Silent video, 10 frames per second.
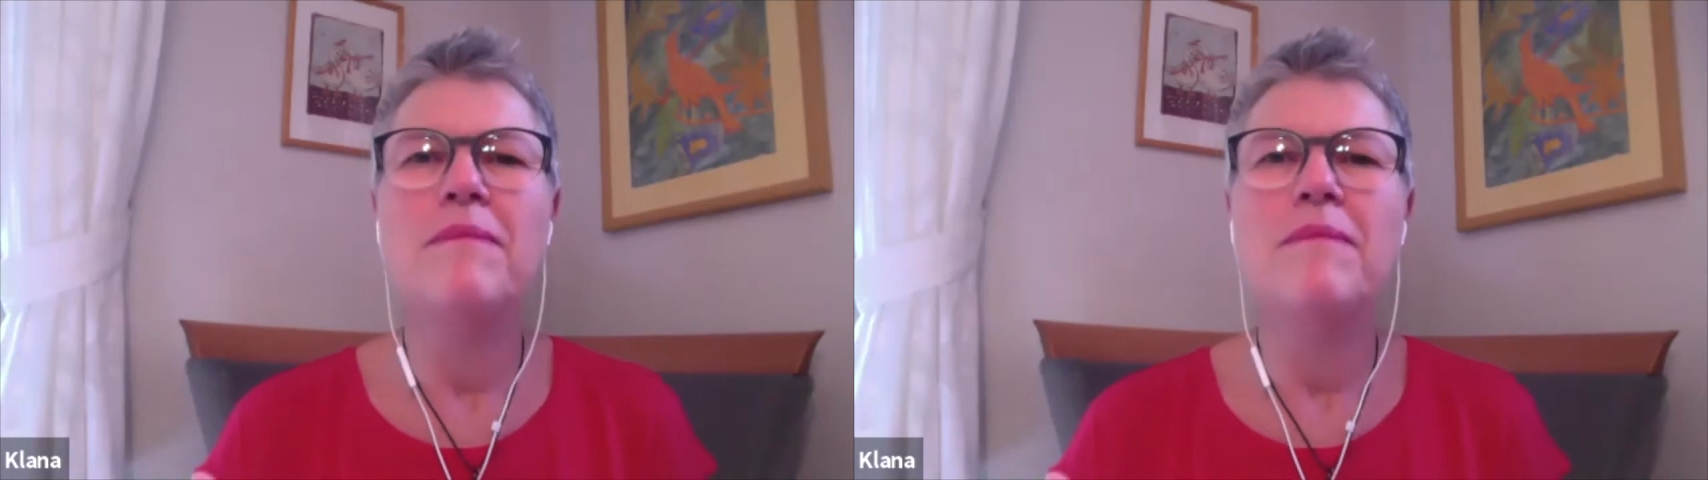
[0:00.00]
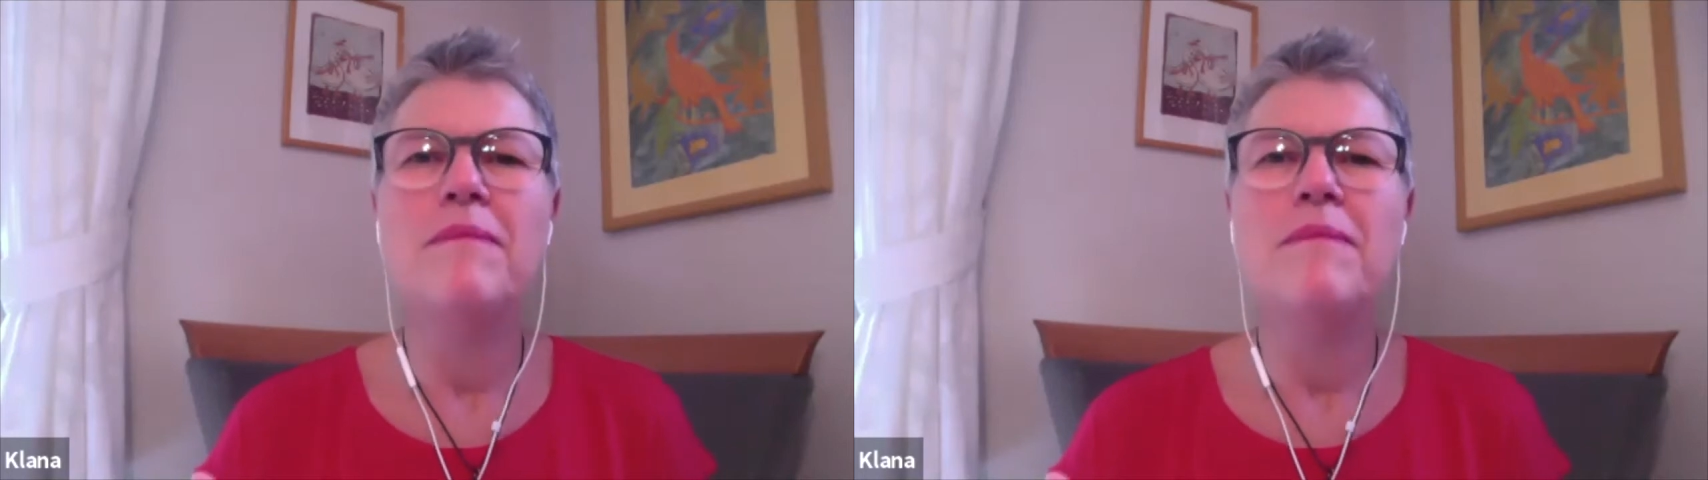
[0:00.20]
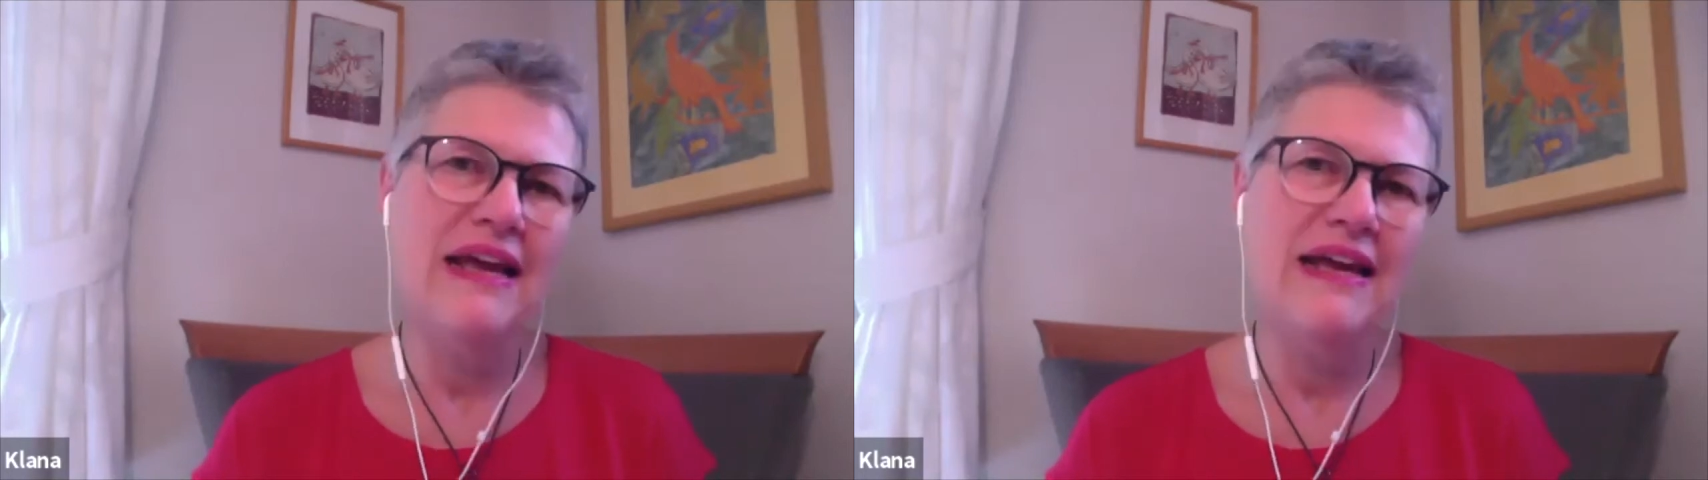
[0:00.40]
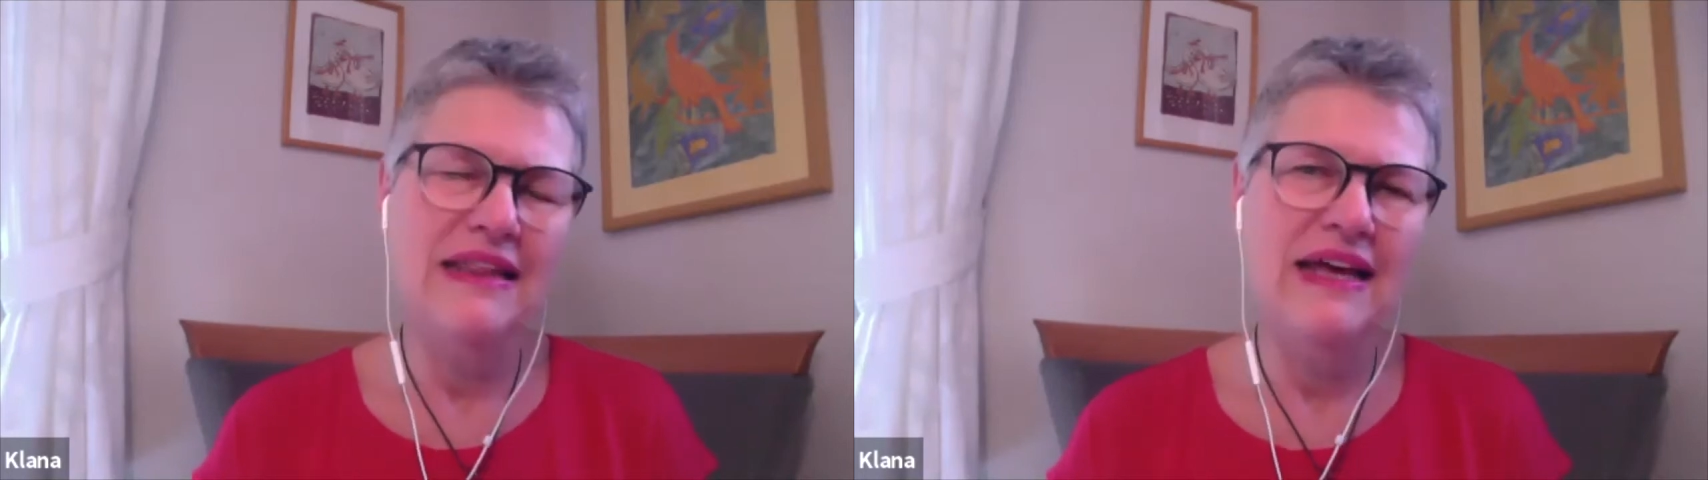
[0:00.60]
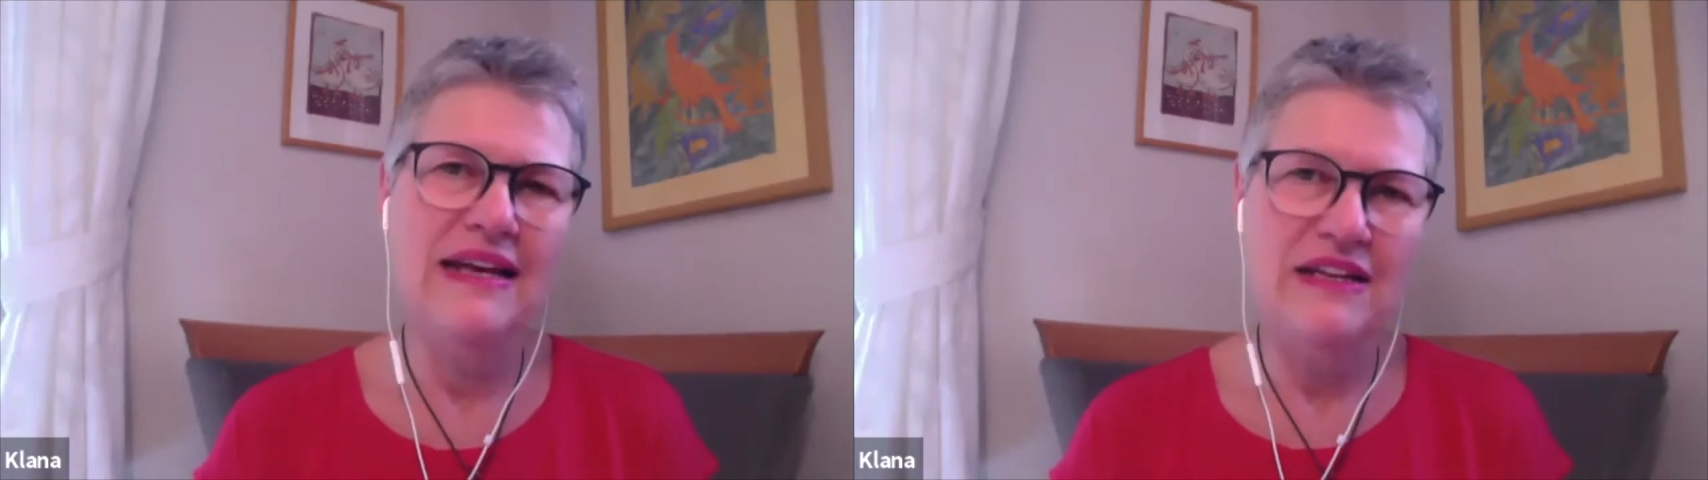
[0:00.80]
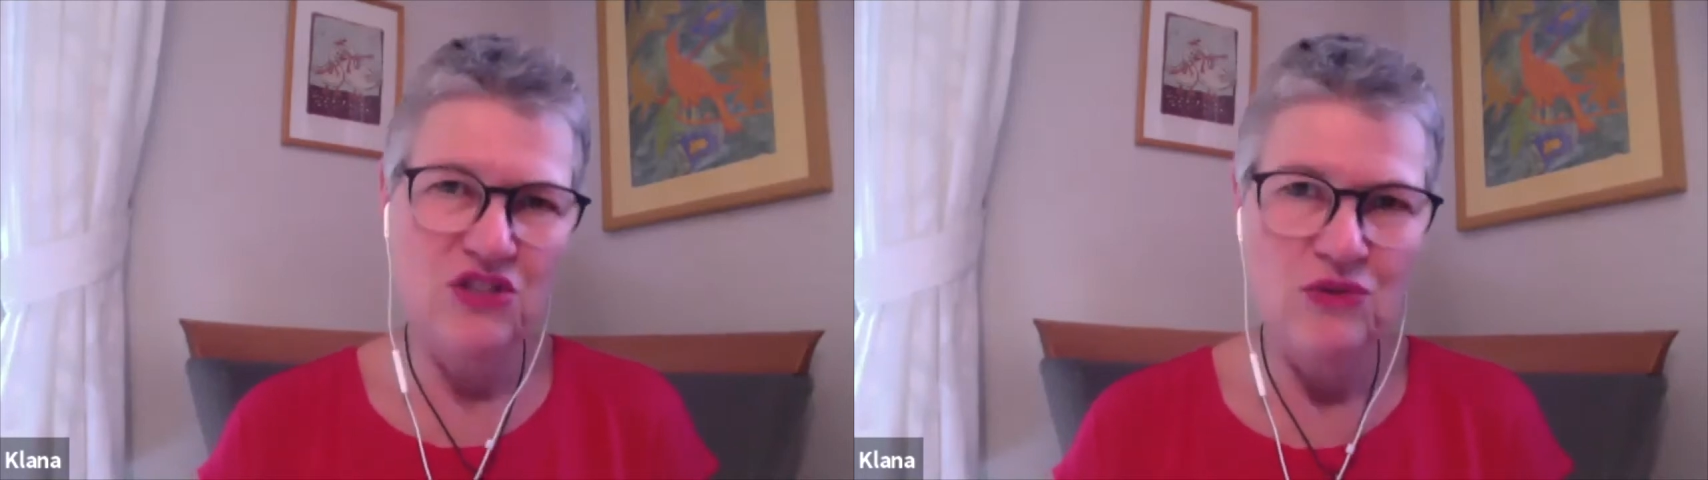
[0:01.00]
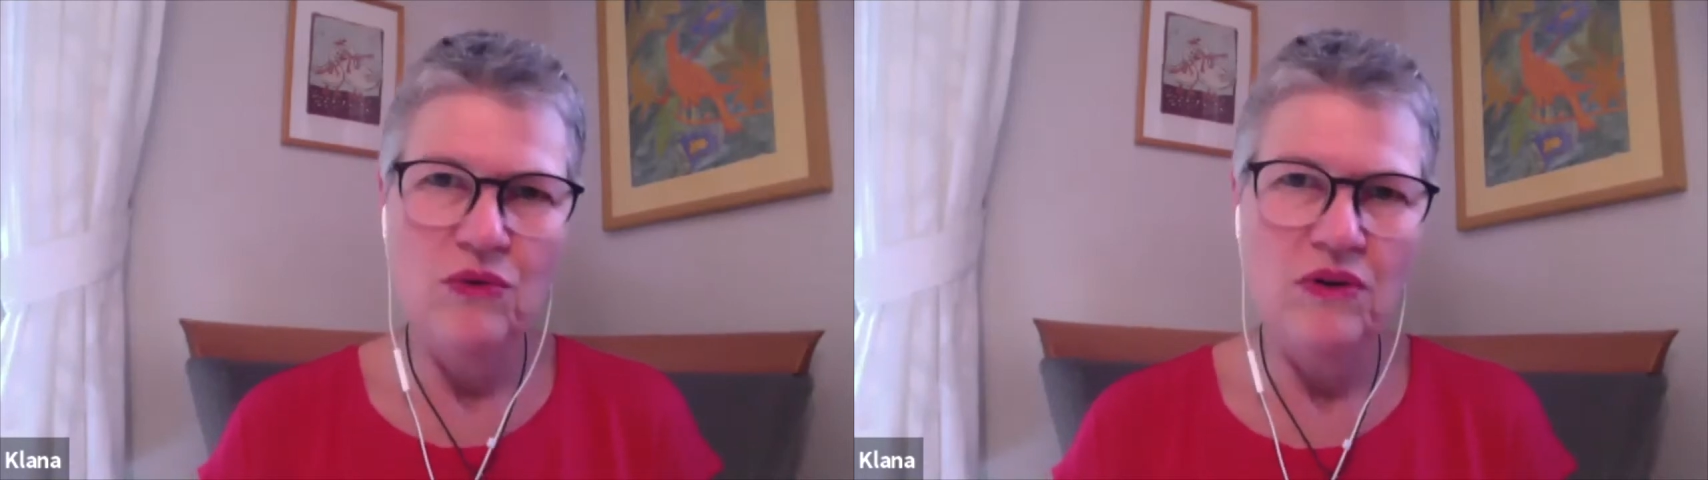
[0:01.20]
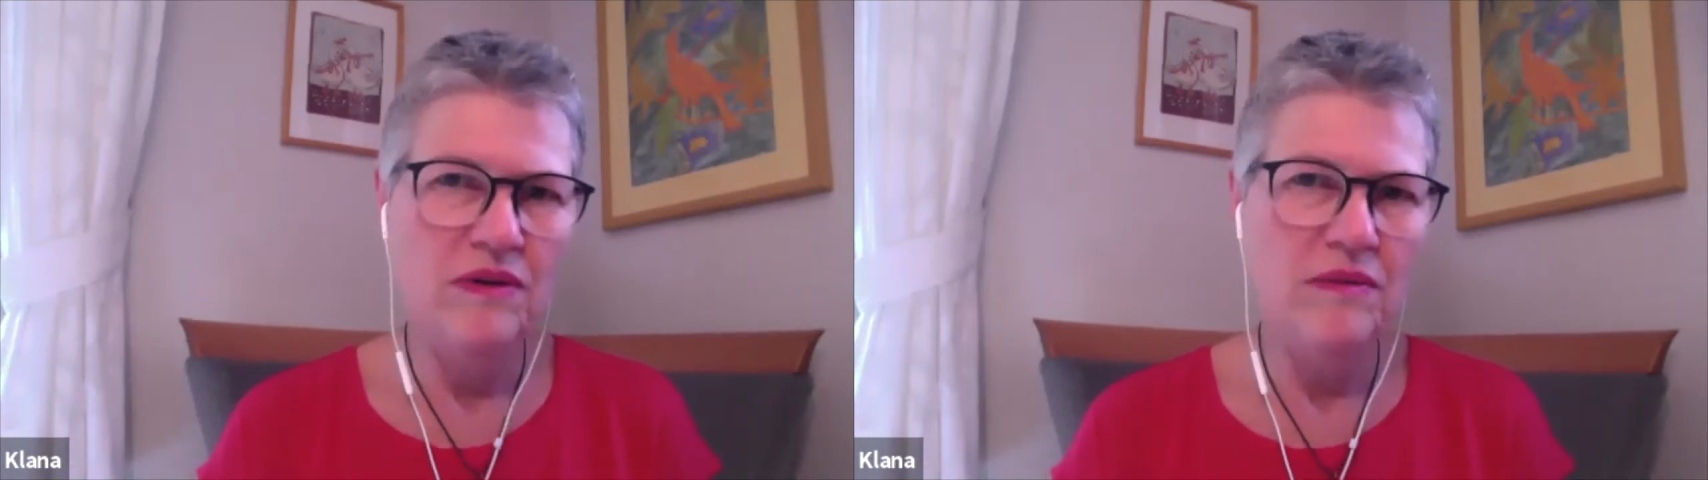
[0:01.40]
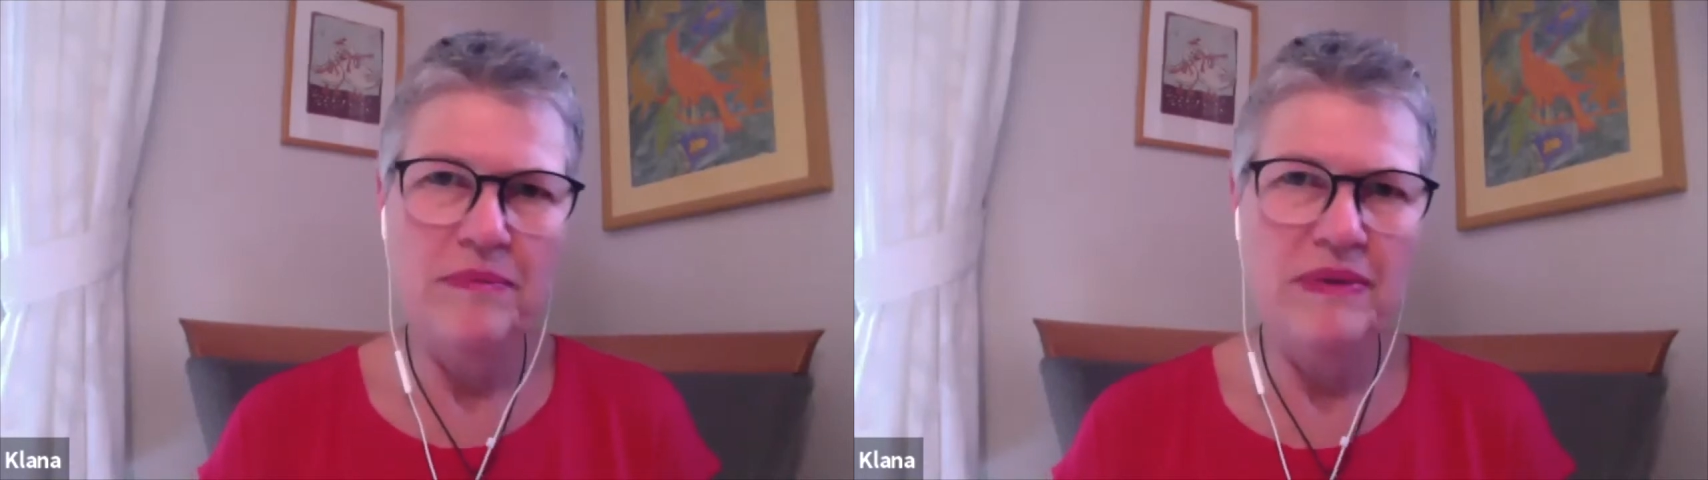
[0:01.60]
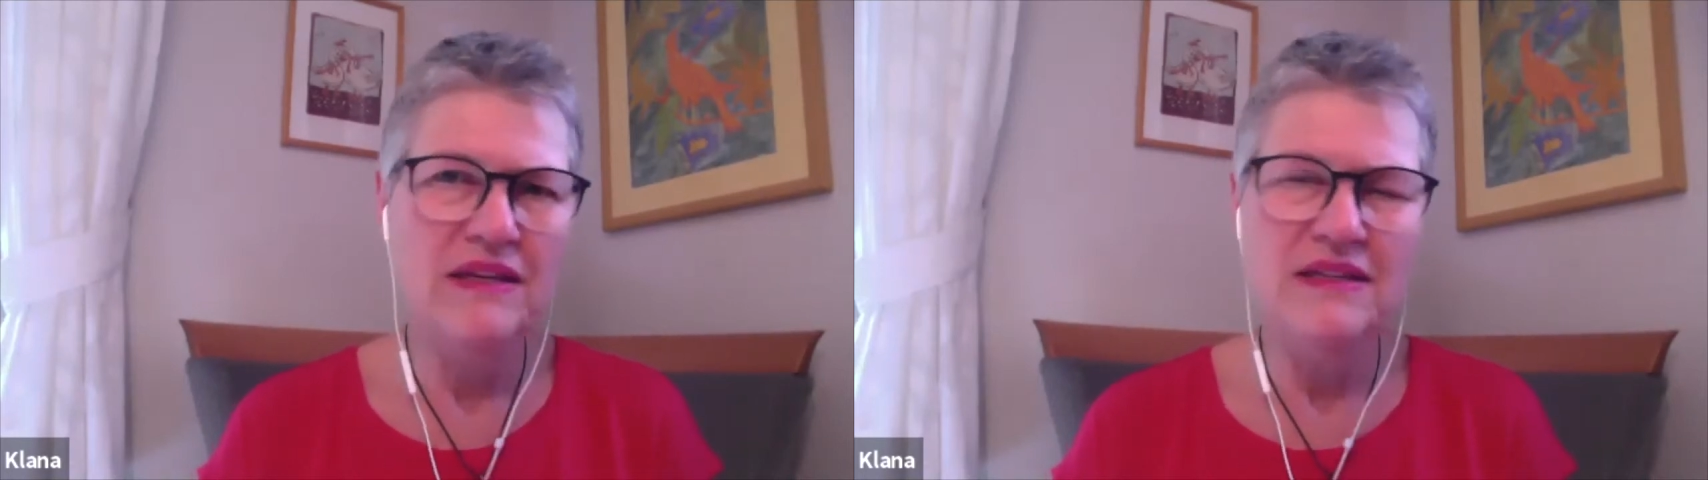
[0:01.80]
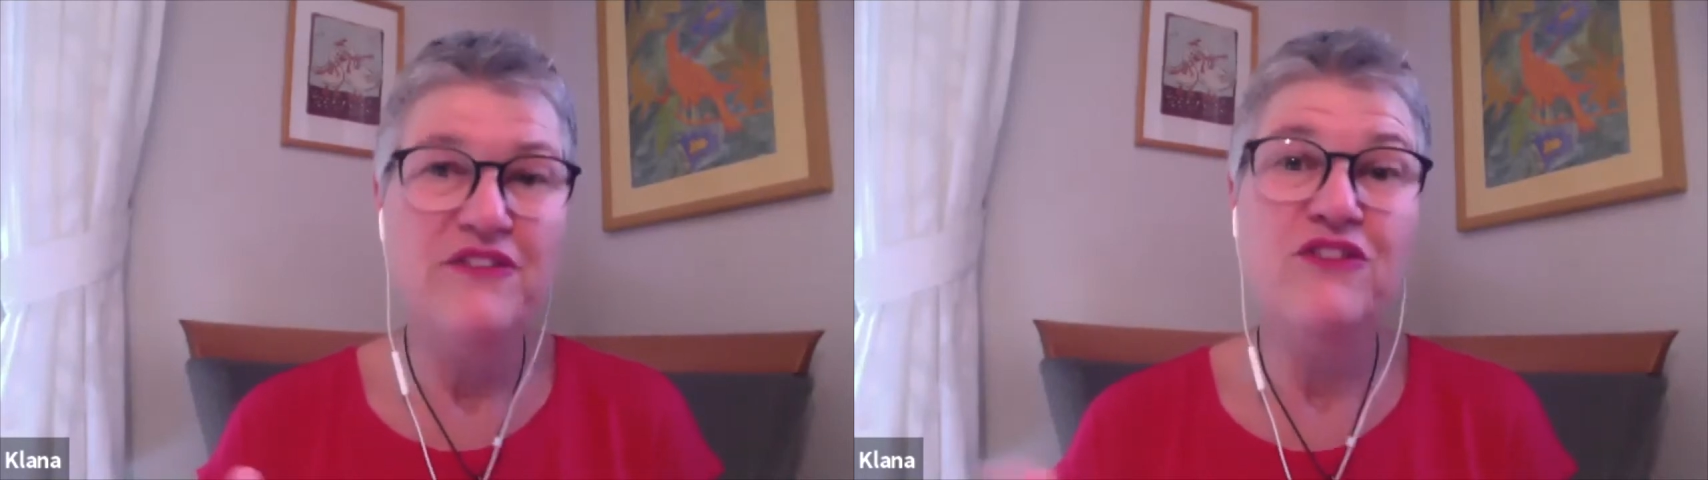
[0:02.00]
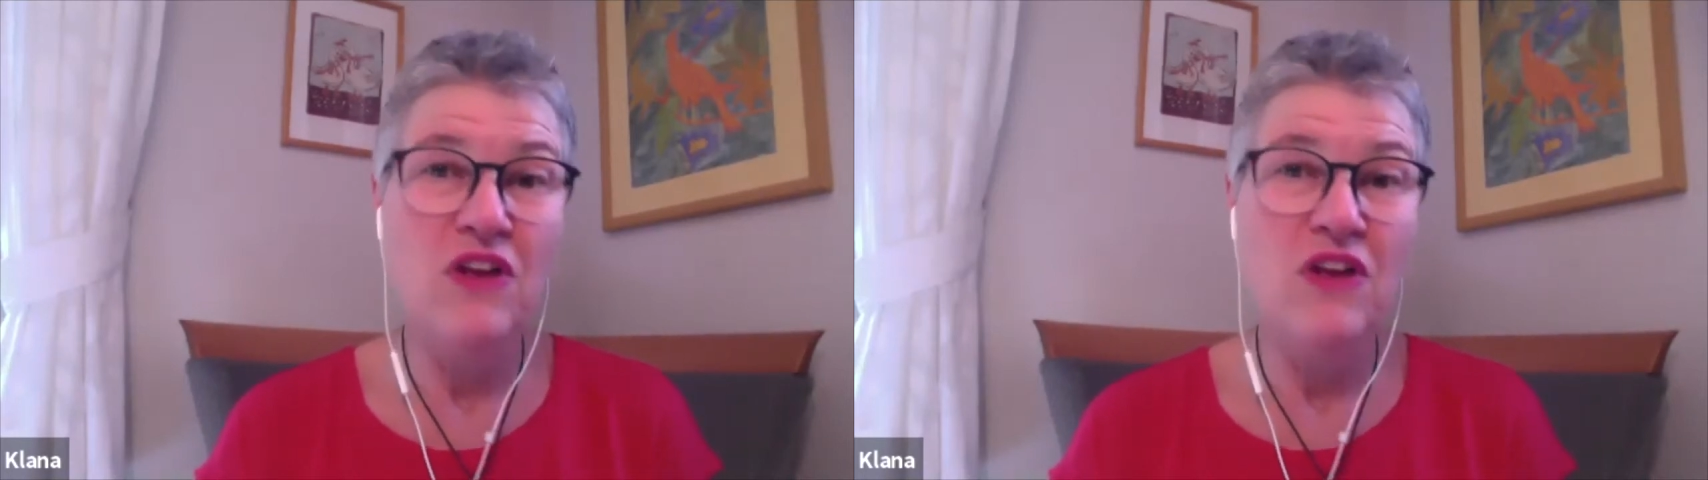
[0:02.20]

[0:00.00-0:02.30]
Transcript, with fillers: a little bit like that too, because yes.